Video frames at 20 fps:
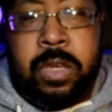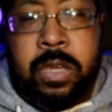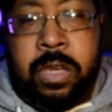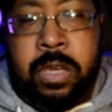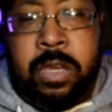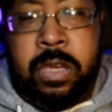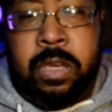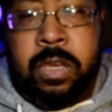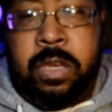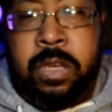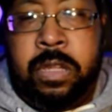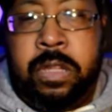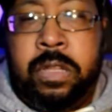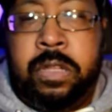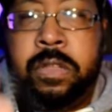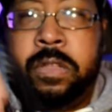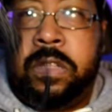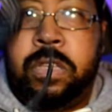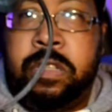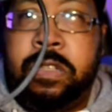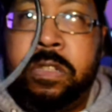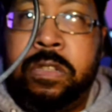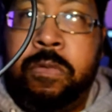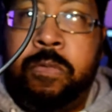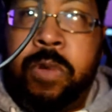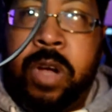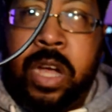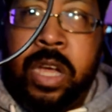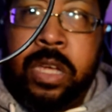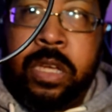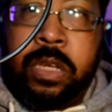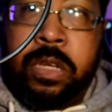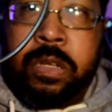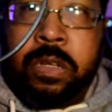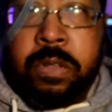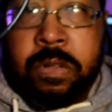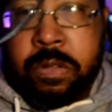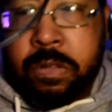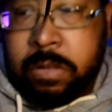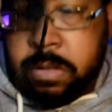And this is the wire.
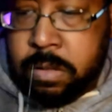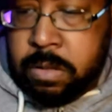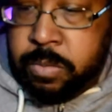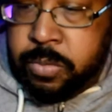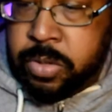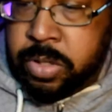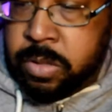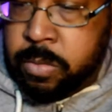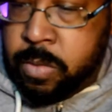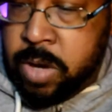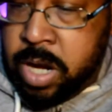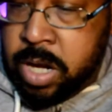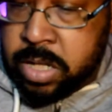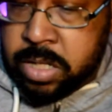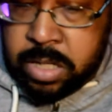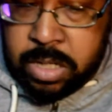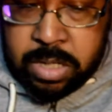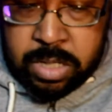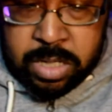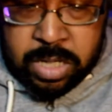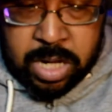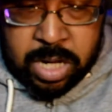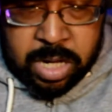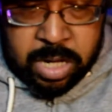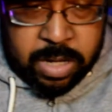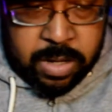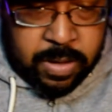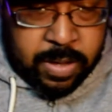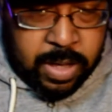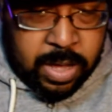Put the wire to the side.